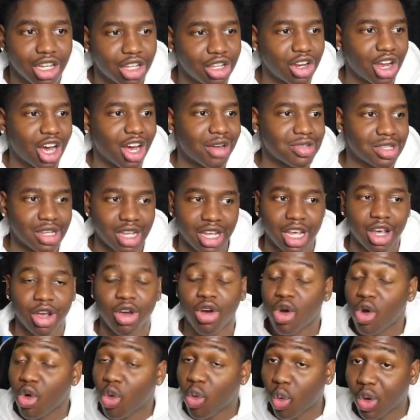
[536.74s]
You know what I'm saying?
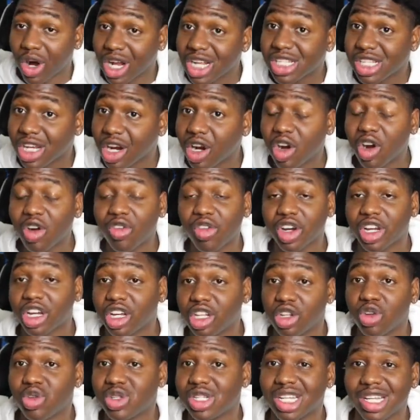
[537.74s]
One turnover can
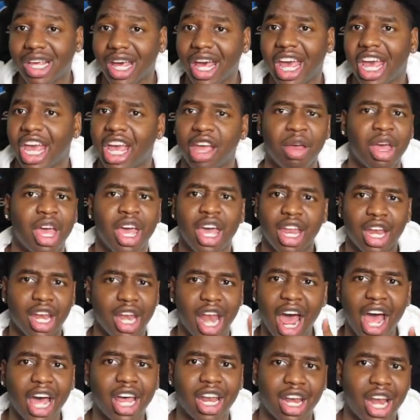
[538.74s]
lose the game.
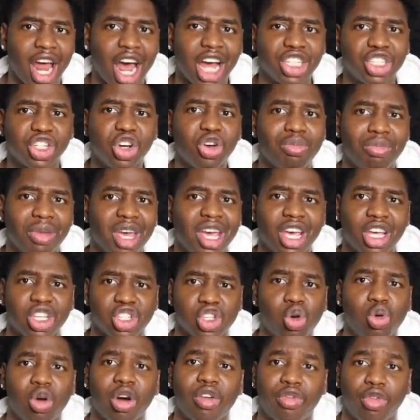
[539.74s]
Not not your man's
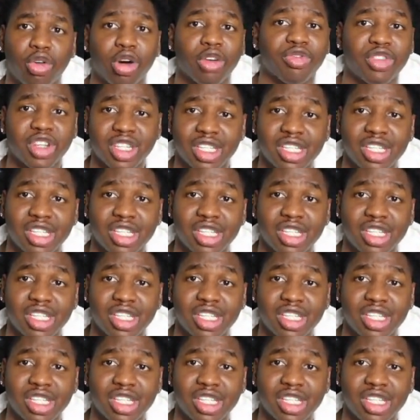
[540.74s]
going four for